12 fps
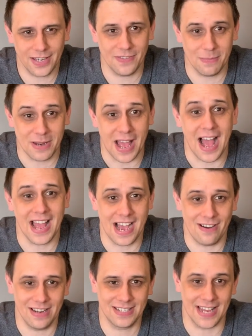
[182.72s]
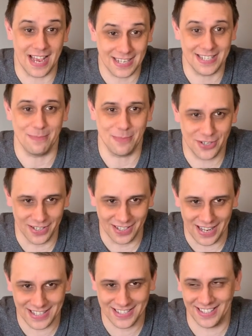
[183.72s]
him an I R S exemption
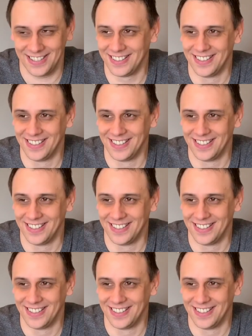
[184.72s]
letter.